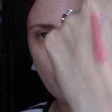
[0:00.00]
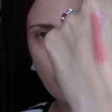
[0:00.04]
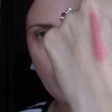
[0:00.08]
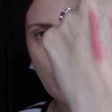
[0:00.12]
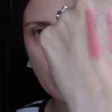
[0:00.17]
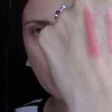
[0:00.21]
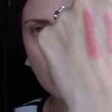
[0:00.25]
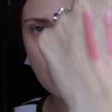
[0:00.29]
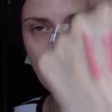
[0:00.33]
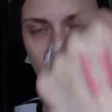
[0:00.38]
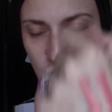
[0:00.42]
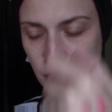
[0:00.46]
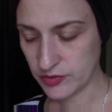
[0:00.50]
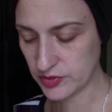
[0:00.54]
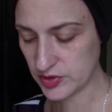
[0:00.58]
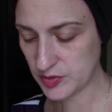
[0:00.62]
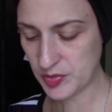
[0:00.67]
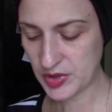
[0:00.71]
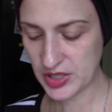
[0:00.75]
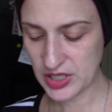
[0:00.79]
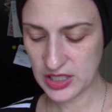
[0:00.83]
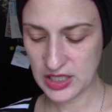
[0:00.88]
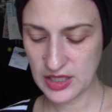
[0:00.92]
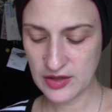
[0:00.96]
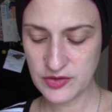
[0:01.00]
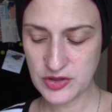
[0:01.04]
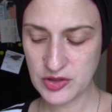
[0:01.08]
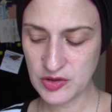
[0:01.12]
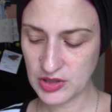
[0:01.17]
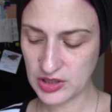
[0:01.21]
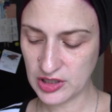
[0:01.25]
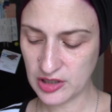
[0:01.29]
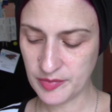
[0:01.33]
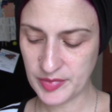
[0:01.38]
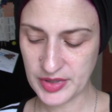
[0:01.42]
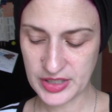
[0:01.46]
red tones. But it gives you a
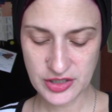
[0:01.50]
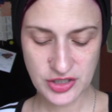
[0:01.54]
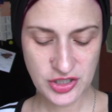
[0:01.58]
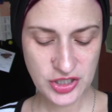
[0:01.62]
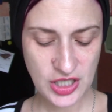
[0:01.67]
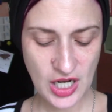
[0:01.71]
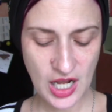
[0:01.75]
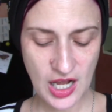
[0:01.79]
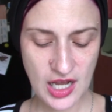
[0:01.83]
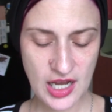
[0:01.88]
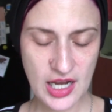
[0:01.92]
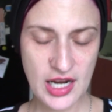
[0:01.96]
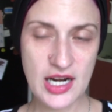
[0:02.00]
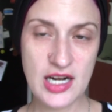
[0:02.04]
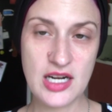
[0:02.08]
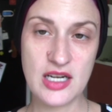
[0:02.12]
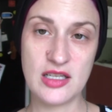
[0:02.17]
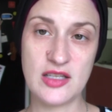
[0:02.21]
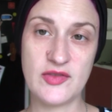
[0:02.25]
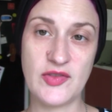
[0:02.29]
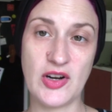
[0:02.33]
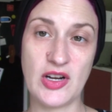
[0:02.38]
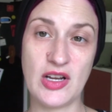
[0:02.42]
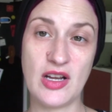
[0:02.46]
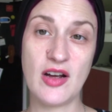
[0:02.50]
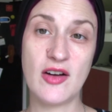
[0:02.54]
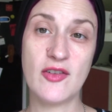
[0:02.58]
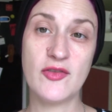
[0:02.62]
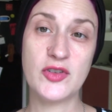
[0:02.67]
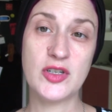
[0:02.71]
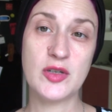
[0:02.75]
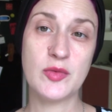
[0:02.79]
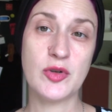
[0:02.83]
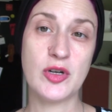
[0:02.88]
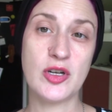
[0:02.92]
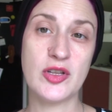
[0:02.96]
little bit of shine. It's very
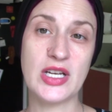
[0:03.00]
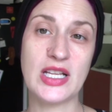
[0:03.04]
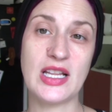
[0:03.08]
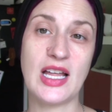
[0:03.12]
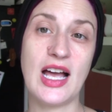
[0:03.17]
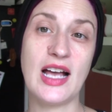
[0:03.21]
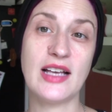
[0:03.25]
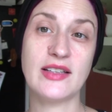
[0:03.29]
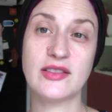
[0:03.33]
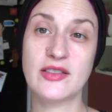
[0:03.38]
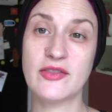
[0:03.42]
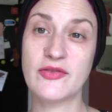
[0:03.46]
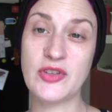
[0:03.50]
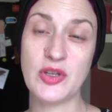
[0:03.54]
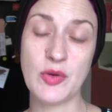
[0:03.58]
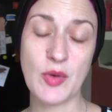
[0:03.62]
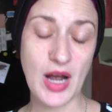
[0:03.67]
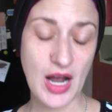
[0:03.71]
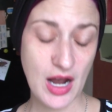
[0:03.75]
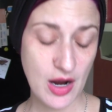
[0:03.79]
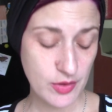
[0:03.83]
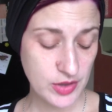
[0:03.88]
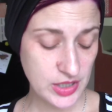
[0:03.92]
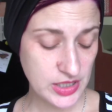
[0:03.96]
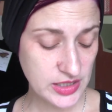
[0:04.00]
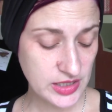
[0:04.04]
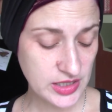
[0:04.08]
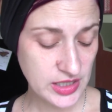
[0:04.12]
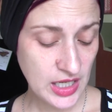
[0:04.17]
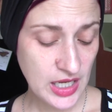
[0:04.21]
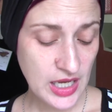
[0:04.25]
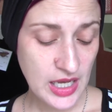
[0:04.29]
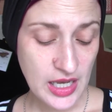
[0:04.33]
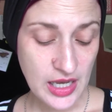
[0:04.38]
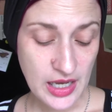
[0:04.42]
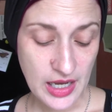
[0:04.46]
comfortable. They last a few hours,
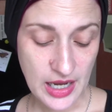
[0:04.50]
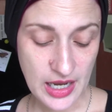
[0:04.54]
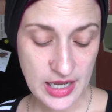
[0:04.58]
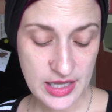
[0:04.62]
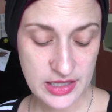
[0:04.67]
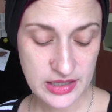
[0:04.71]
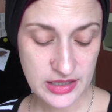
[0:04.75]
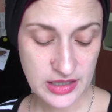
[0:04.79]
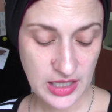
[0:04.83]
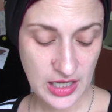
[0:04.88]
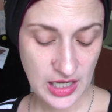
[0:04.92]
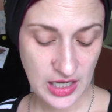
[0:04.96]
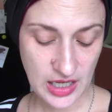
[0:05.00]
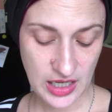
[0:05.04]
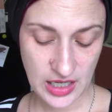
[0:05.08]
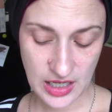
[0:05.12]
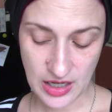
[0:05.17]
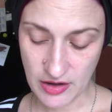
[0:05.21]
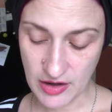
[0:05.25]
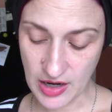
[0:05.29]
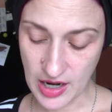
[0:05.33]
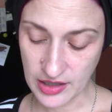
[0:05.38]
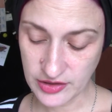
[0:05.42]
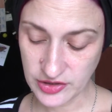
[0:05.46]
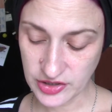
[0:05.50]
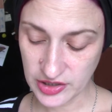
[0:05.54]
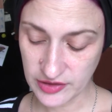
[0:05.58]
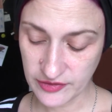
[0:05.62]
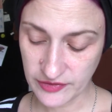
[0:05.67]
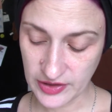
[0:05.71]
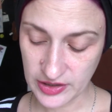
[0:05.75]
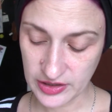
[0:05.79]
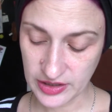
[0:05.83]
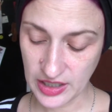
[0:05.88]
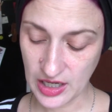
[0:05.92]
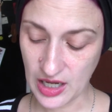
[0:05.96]
and they are actually
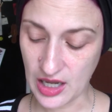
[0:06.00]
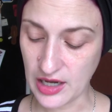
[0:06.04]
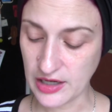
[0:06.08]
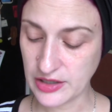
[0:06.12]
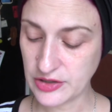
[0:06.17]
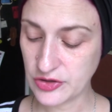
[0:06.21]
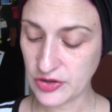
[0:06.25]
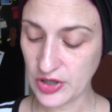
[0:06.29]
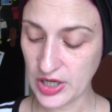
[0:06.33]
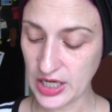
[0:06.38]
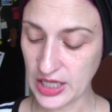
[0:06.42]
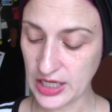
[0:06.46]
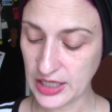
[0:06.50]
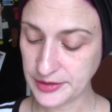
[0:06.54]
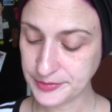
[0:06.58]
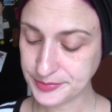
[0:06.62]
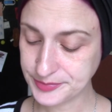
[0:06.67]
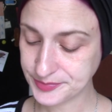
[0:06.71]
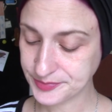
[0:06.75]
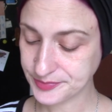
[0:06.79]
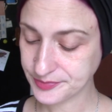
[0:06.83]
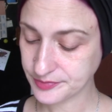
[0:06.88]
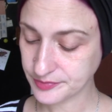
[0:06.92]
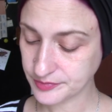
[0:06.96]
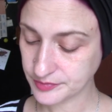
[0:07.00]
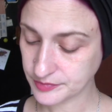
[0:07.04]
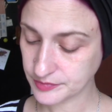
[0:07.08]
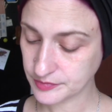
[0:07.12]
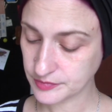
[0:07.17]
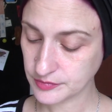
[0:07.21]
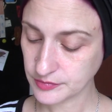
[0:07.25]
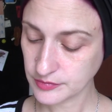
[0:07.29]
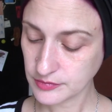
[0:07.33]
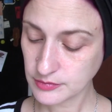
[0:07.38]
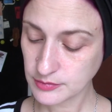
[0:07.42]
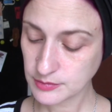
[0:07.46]
fairly hydrating.
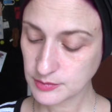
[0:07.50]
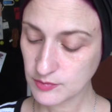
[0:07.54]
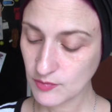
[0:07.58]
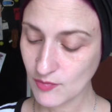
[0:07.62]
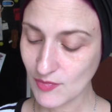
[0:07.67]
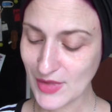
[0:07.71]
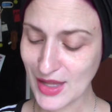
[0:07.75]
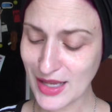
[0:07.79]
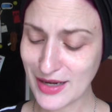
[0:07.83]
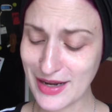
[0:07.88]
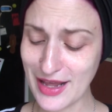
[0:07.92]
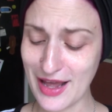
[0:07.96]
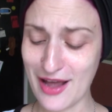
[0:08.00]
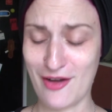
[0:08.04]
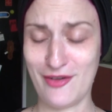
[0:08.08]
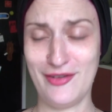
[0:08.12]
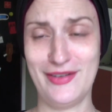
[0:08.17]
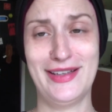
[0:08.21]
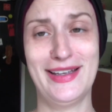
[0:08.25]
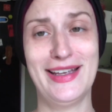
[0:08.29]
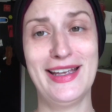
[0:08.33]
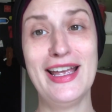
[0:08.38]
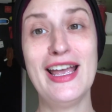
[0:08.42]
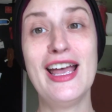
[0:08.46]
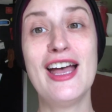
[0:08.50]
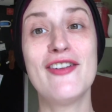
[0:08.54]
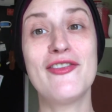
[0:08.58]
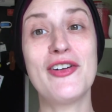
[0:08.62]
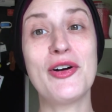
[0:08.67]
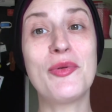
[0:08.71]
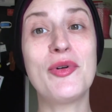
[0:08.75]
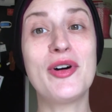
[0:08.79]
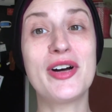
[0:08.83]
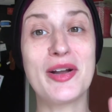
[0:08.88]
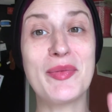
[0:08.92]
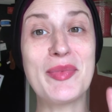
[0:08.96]
Now, if I
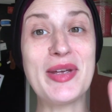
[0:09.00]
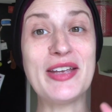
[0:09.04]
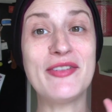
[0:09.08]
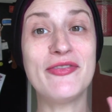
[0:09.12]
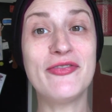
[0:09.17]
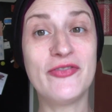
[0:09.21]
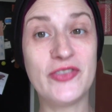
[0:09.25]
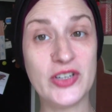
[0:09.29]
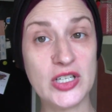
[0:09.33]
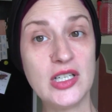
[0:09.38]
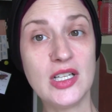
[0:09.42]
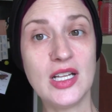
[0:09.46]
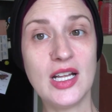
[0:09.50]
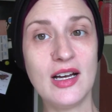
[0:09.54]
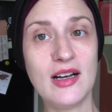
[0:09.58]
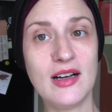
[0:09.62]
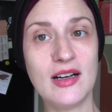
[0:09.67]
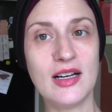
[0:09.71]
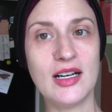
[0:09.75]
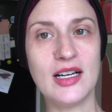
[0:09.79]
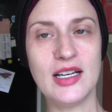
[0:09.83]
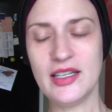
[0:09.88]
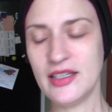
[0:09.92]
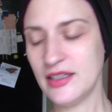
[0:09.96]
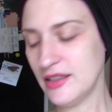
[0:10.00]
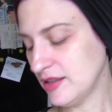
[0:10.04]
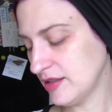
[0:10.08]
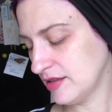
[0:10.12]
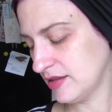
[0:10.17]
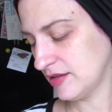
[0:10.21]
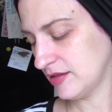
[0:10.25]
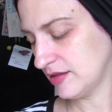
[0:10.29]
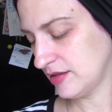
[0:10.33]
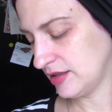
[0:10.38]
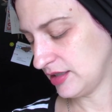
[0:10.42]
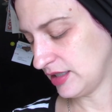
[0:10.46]
want to be full on
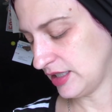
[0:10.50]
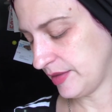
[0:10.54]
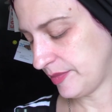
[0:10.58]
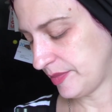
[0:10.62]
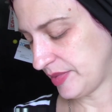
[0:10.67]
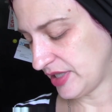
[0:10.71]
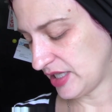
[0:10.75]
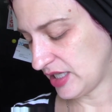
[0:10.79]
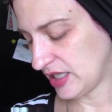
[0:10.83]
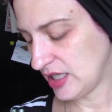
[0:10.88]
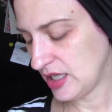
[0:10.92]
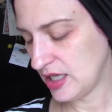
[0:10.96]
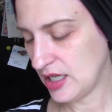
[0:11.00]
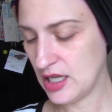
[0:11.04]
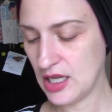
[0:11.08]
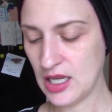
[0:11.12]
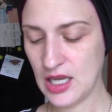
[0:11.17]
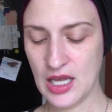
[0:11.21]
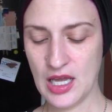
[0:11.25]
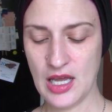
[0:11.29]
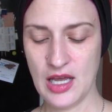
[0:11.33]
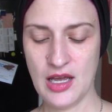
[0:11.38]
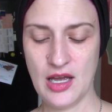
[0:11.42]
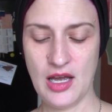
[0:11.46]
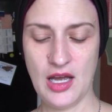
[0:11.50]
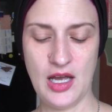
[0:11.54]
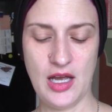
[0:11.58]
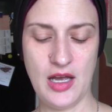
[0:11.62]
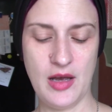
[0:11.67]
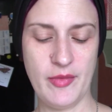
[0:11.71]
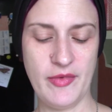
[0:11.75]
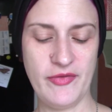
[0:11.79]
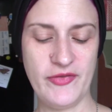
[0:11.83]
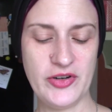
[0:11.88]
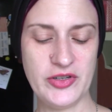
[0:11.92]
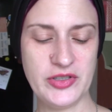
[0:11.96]
lippy,
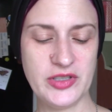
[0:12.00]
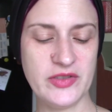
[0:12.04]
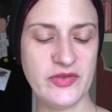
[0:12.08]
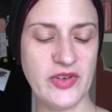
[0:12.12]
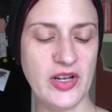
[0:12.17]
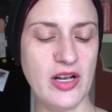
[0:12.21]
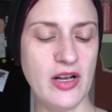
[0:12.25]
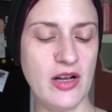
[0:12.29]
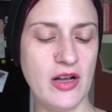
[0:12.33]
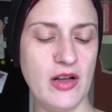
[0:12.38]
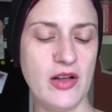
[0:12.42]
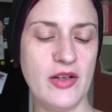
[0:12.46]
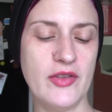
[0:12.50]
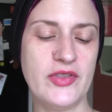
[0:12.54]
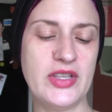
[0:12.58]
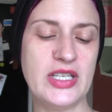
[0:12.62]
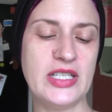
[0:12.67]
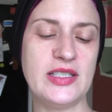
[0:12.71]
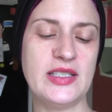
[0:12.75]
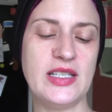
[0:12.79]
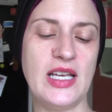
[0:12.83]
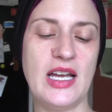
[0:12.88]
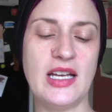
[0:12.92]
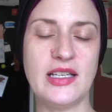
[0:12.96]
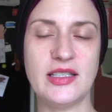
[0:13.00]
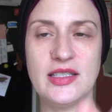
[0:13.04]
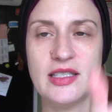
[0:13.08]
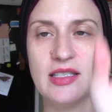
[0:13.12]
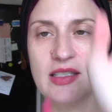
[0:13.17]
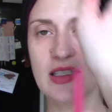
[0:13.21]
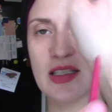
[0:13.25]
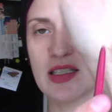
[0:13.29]
first of all, this Essence